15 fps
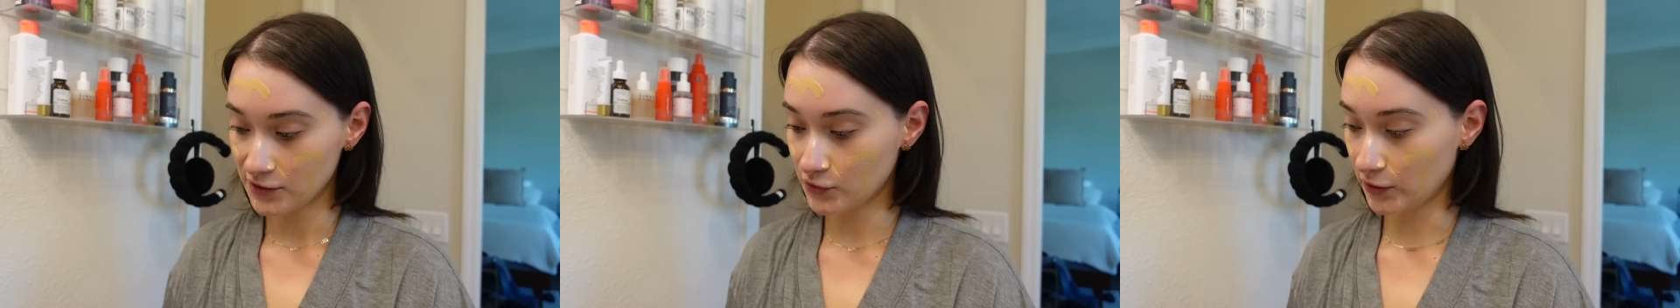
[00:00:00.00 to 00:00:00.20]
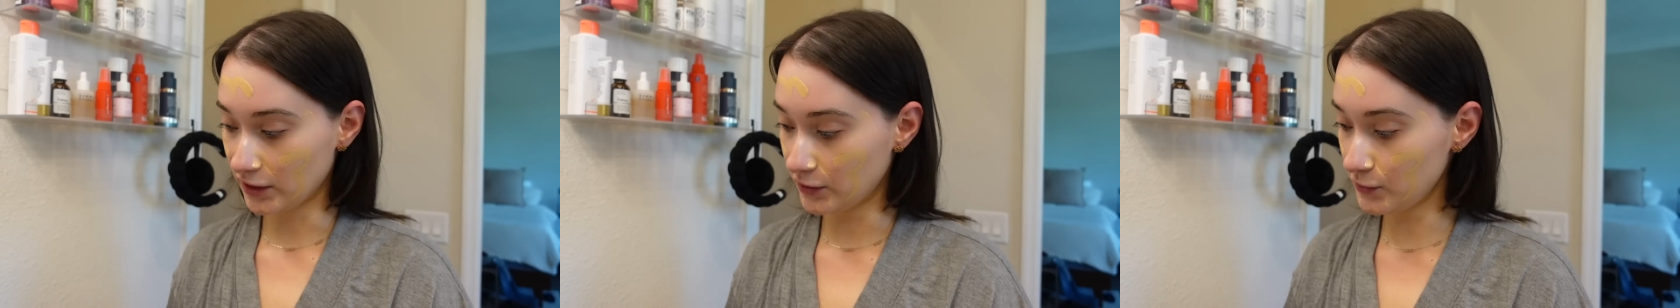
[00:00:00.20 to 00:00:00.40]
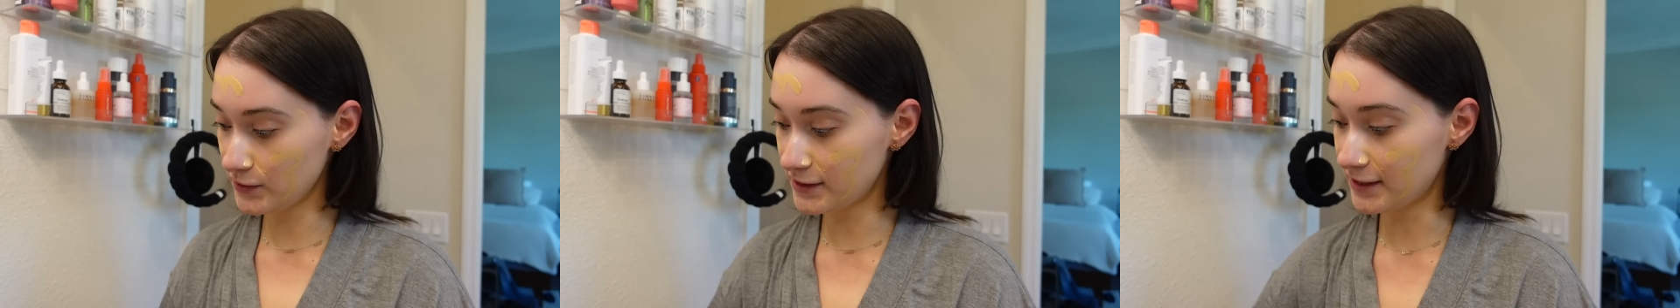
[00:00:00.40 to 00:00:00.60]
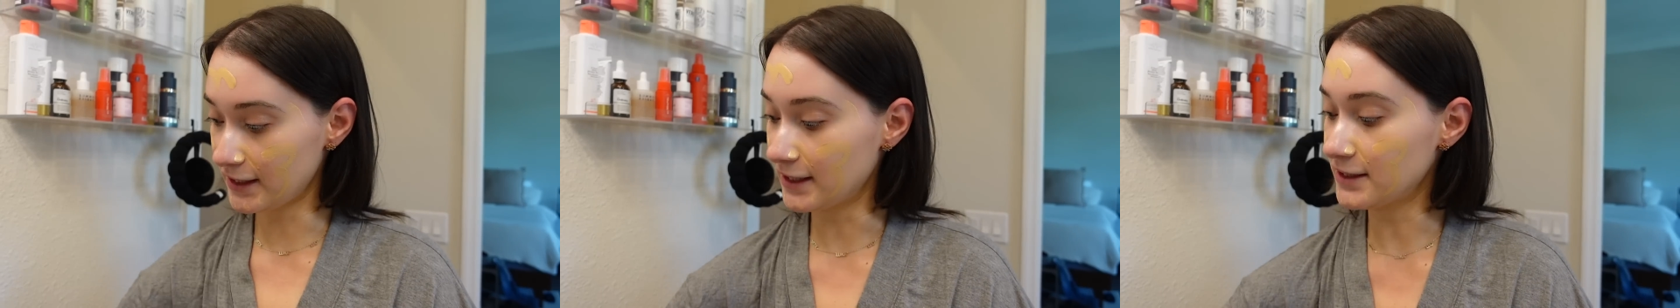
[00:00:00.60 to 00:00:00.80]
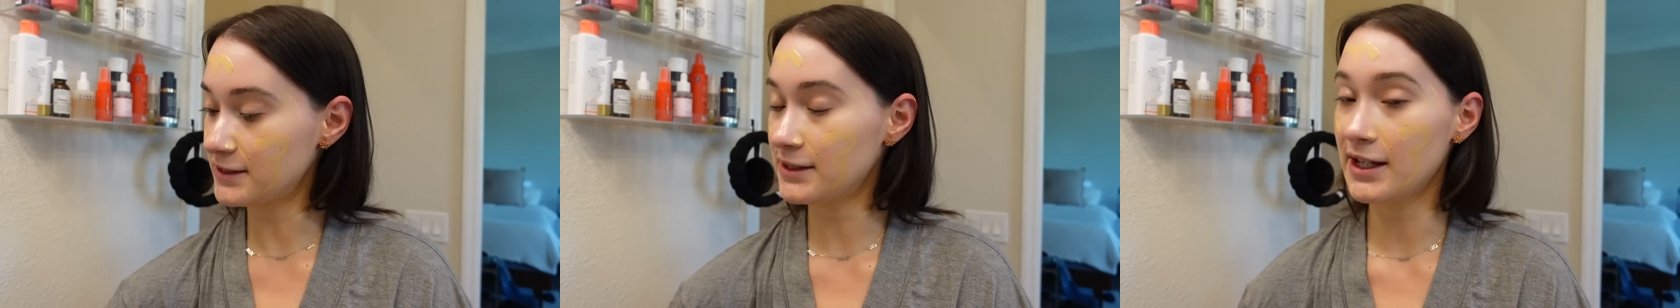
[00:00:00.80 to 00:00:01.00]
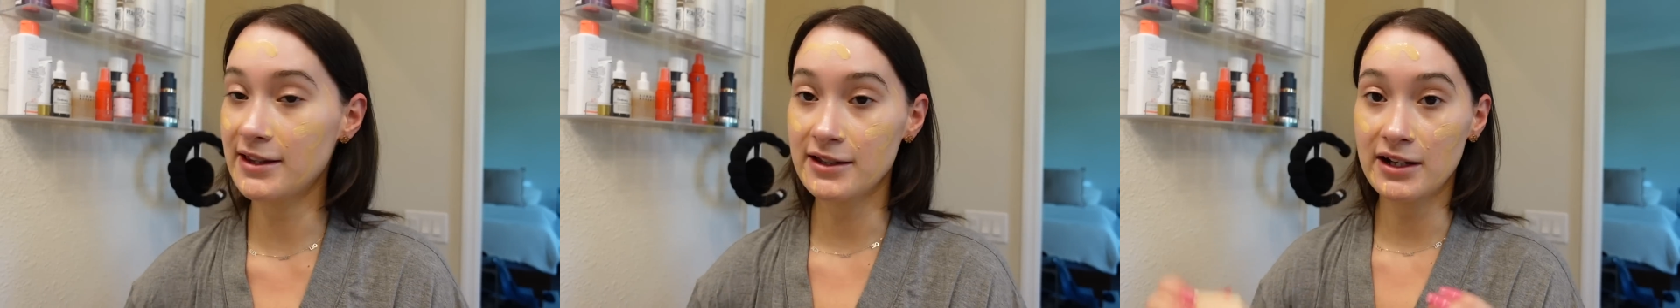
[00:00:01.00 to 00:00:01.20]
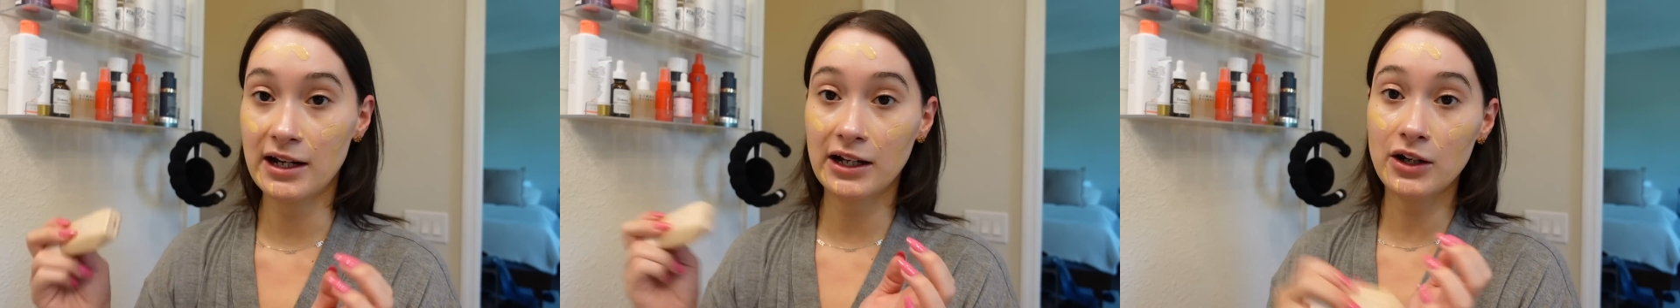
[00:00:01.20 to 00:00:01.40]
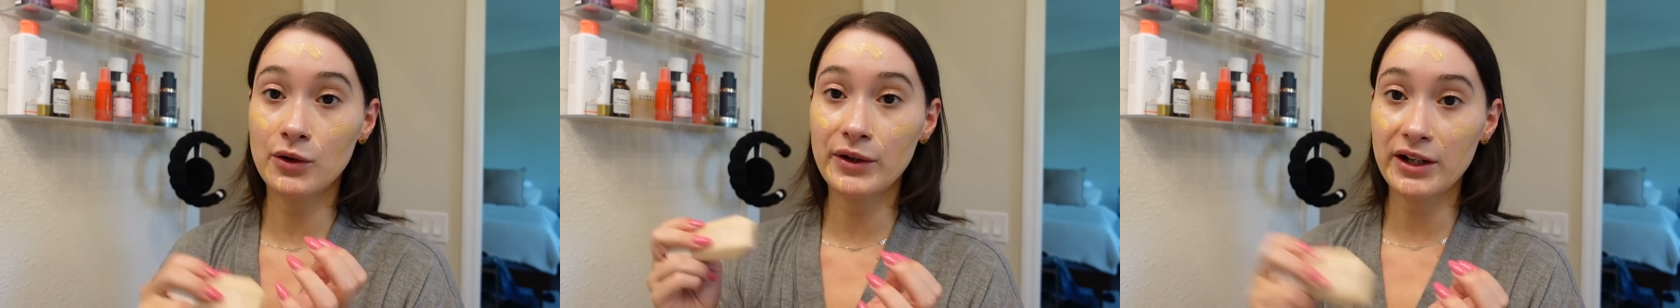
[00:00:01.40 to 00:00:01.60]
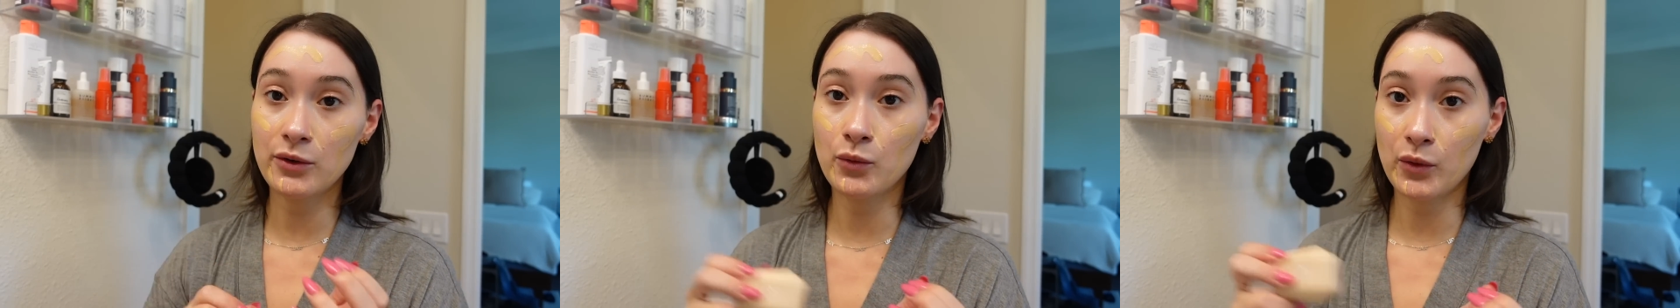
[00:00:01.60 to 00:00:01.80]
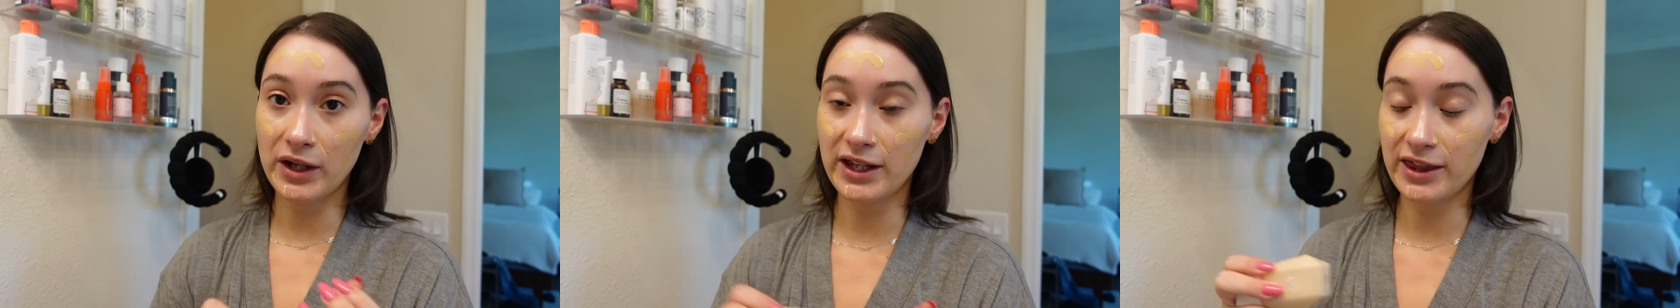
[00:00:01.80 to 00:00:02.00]
So I use this, and then I go
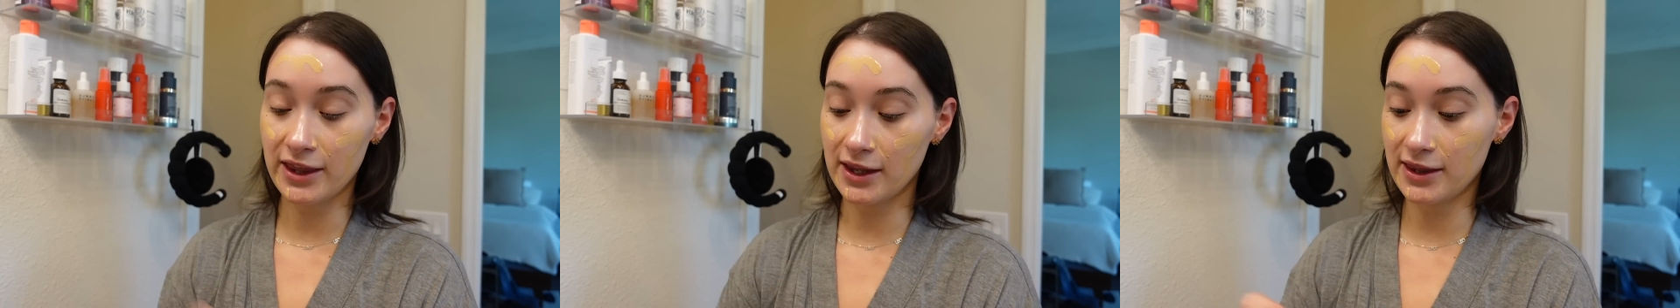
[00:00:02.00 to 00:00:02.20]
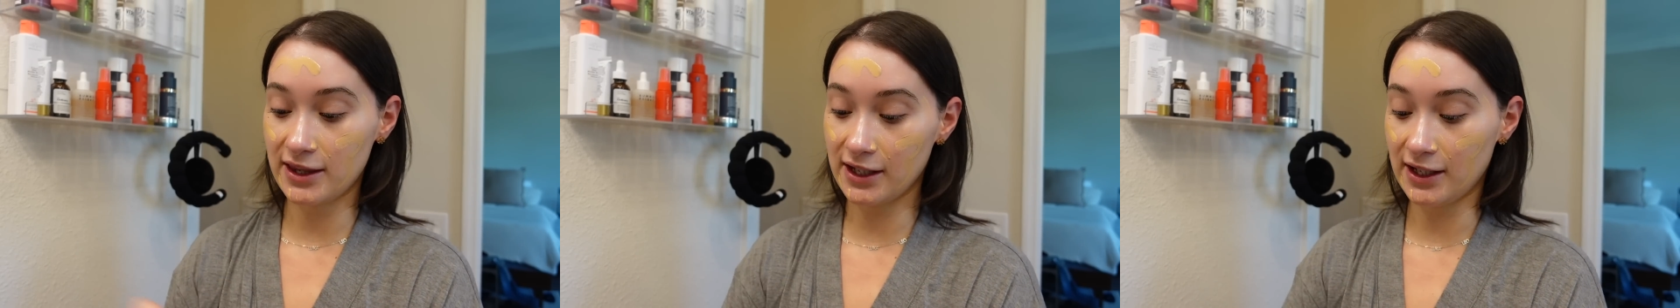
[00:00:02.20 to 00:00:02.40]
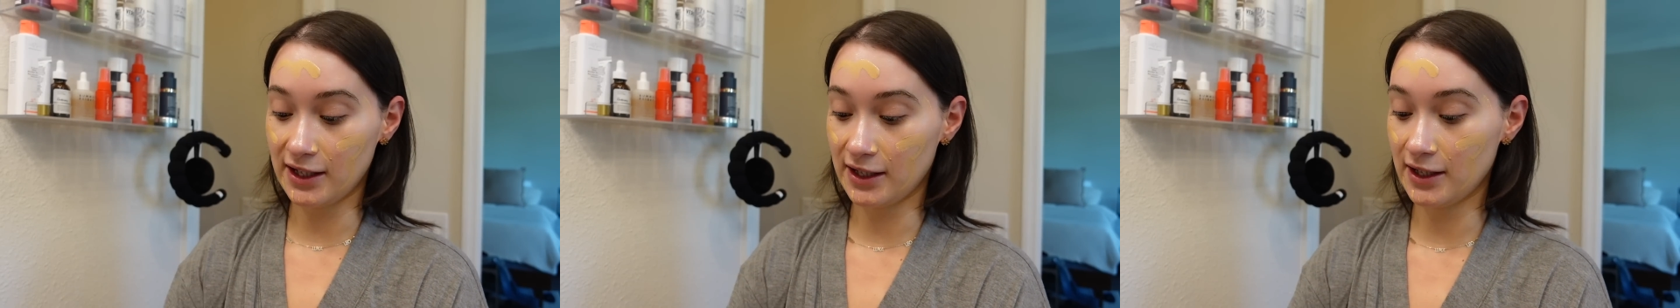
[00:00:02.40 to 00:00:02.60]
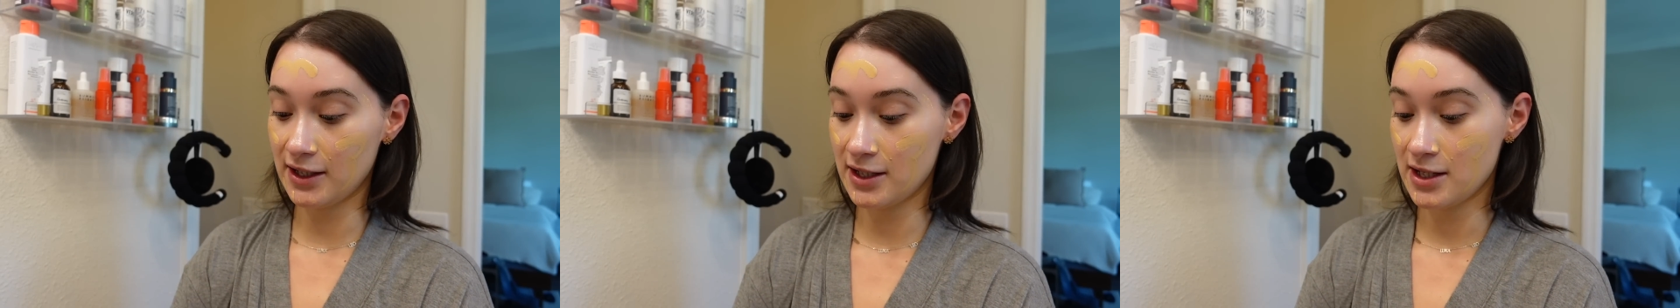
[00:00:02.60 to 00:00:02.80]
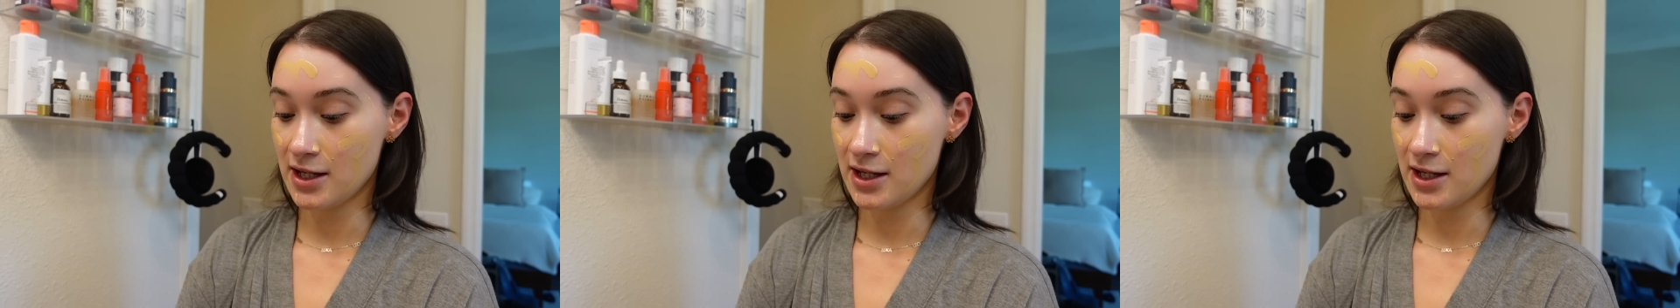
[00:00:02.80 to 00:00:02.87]
in with the